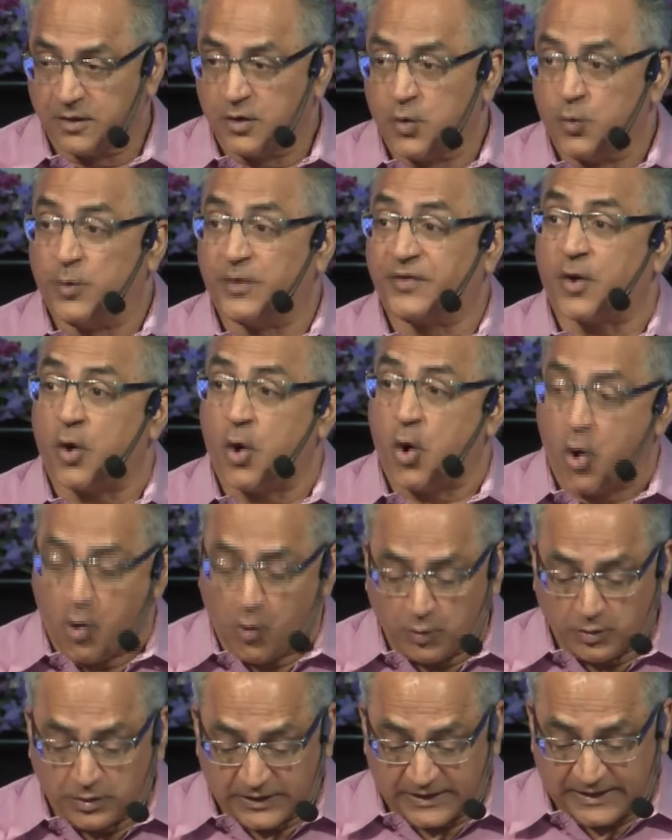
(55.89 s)
with
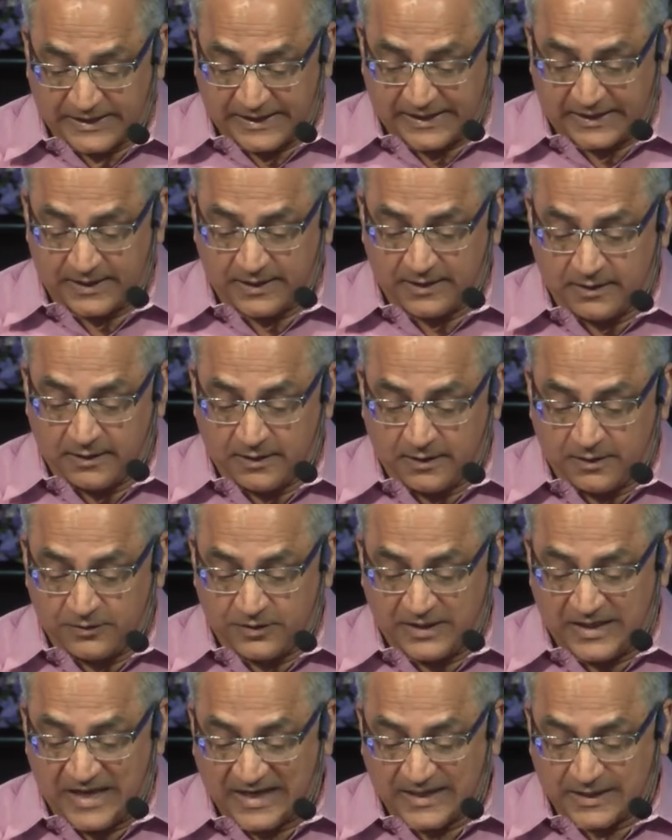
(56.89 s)
only
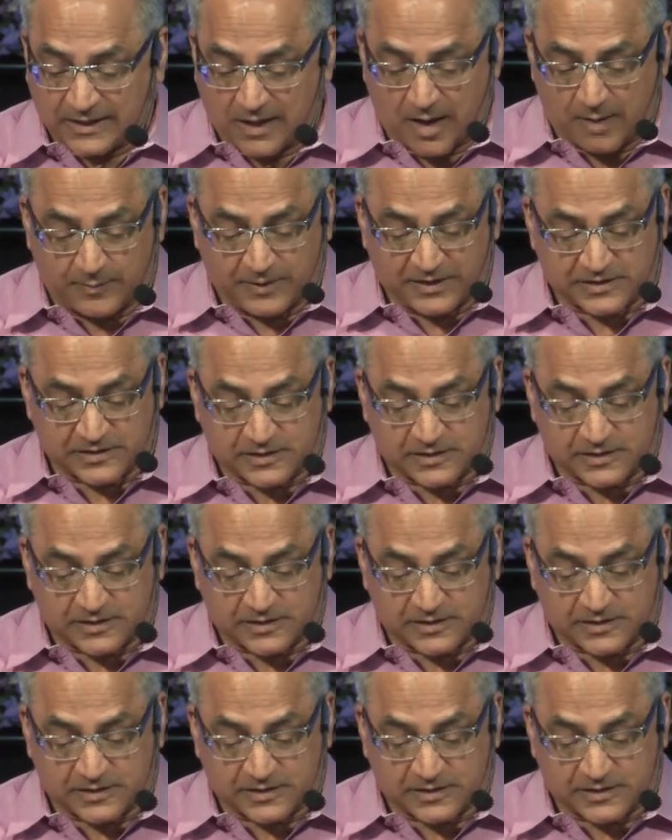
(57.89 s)
the economic